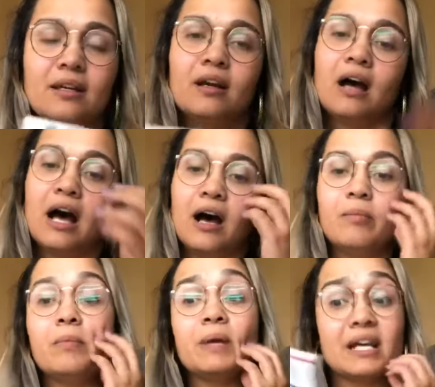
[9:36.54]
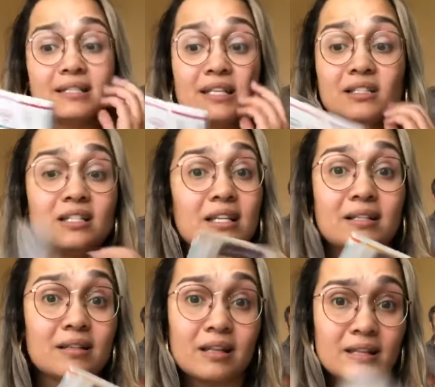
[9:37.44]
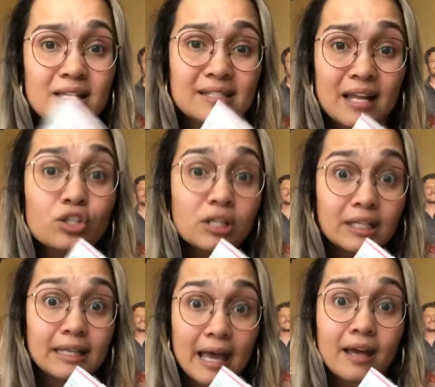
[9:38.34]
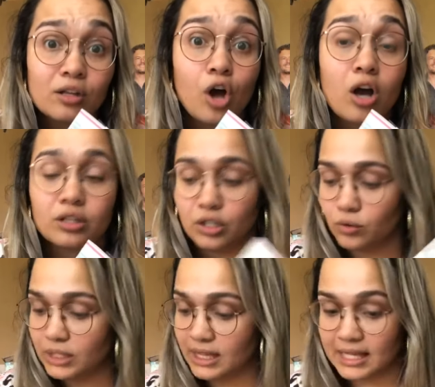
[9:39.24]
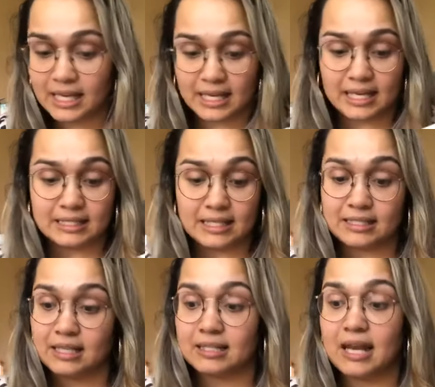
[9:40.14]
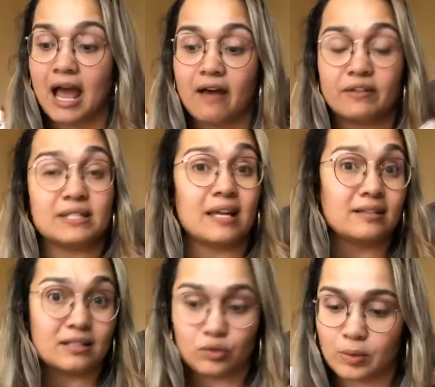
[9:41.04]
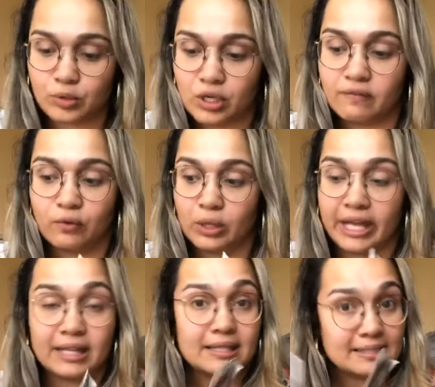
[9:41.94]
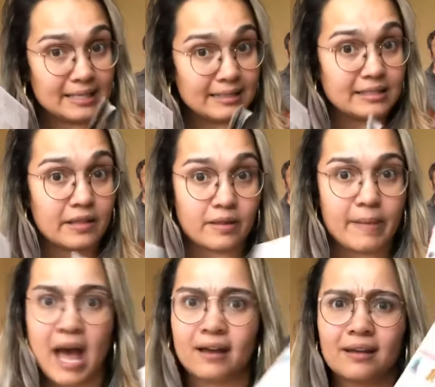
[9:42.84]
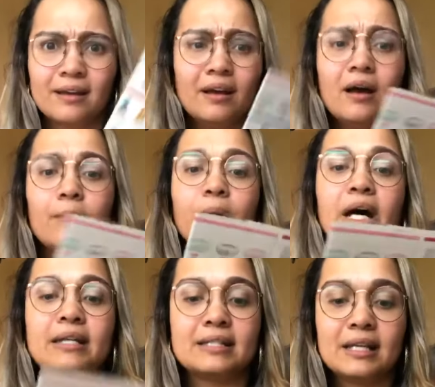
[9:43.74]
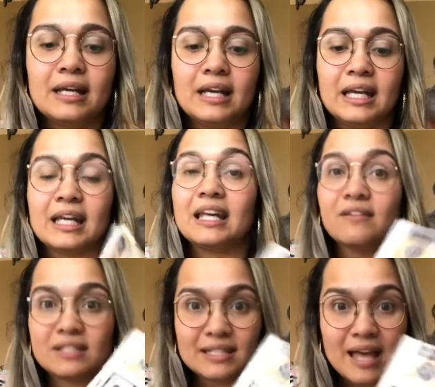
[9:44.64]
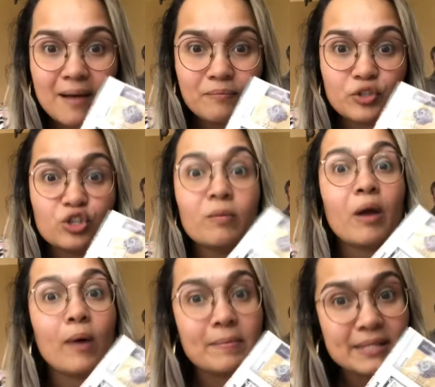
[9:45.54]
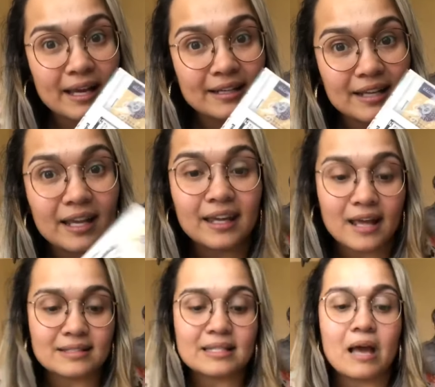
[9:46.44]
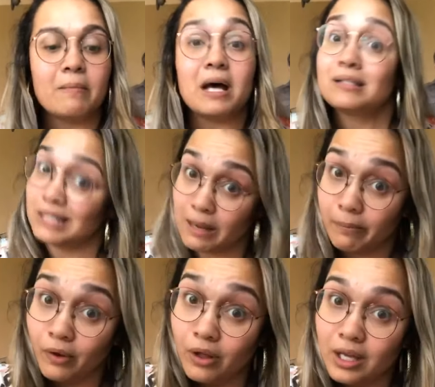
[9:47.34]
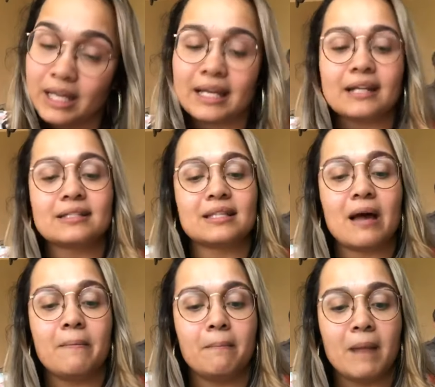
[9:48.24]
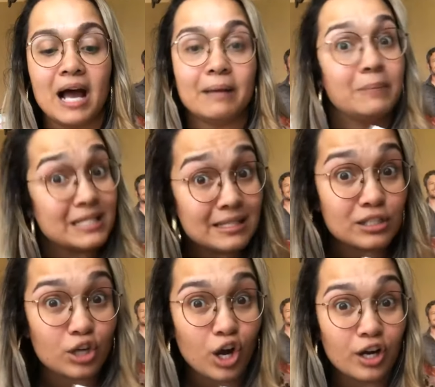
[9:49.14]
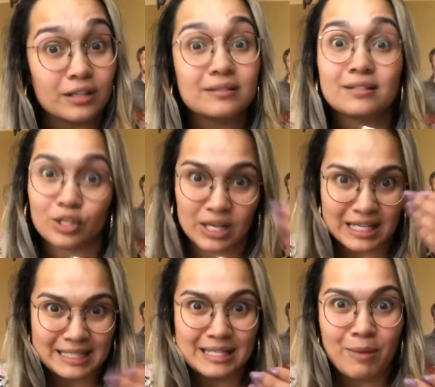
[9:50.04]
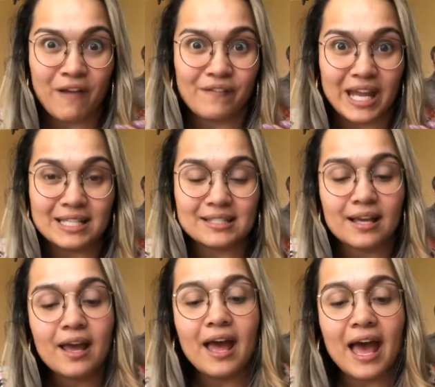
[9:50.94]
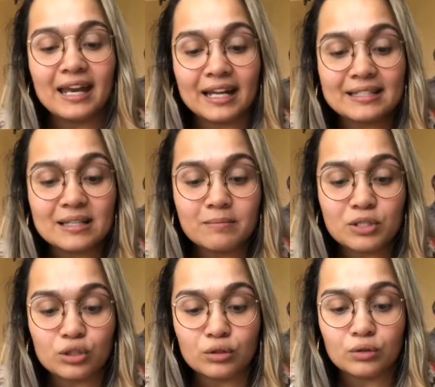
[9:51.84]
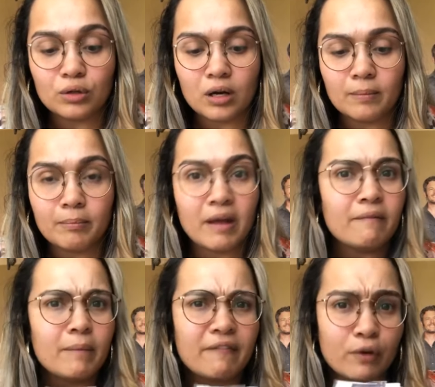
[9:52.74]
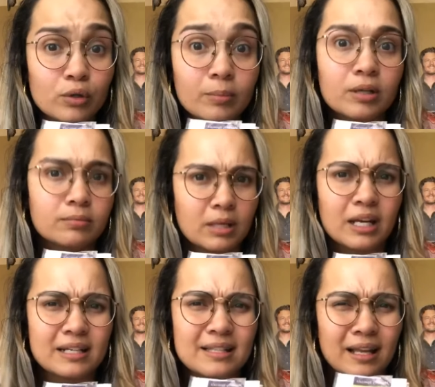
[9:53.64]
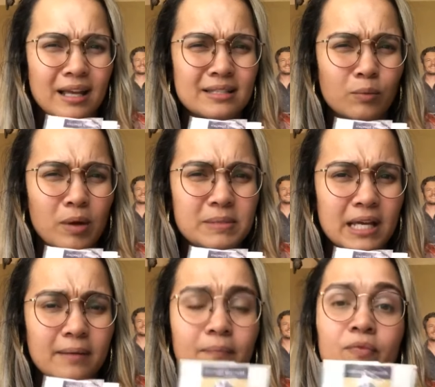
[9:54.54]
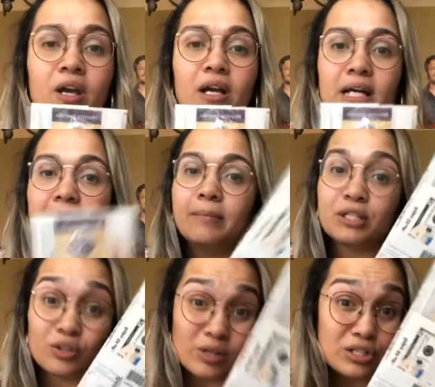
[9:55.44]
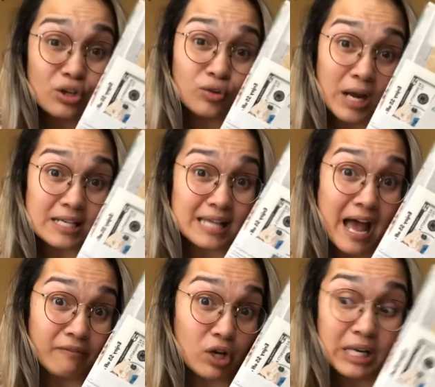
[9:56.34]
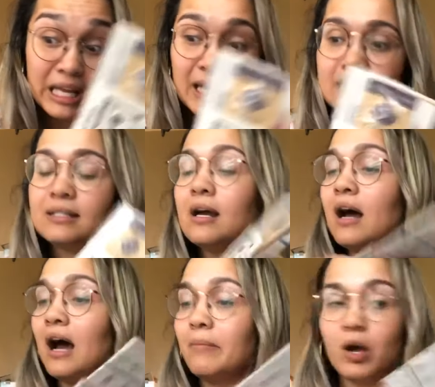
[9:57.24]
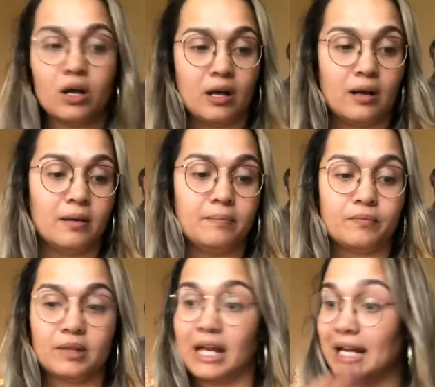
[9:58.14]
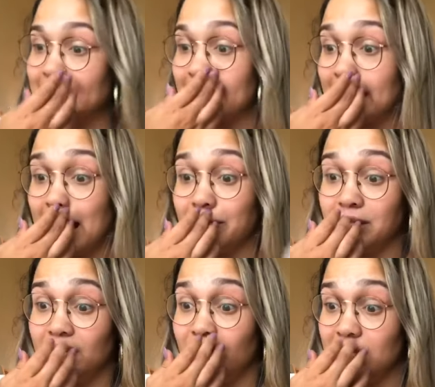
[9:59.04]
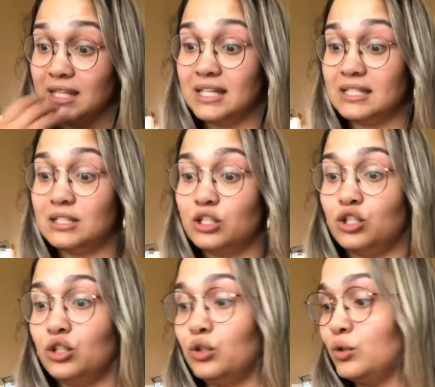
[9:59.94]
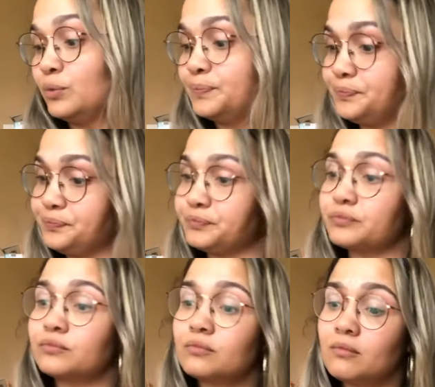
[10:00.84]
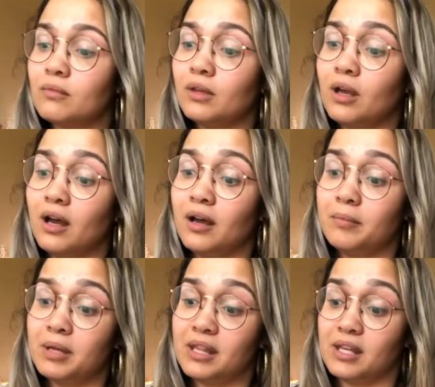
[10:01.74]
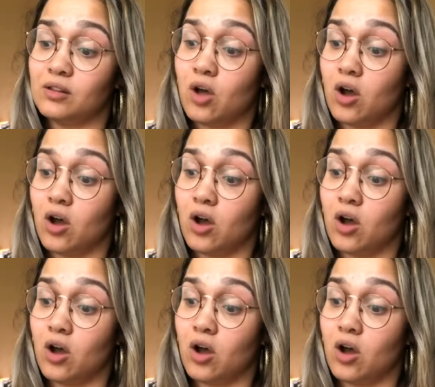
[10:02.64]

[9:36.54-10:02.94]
Because this is essentially a catalog. The only thing is it doesn't have a scent description for like the scents on the back. But It gets them to my website. It gets them a sample. It gets them my business card so they can see my face. And it gets them to my phone number. And I think I said website. So these are great to have on hand. Like I said, I'm giving these to the law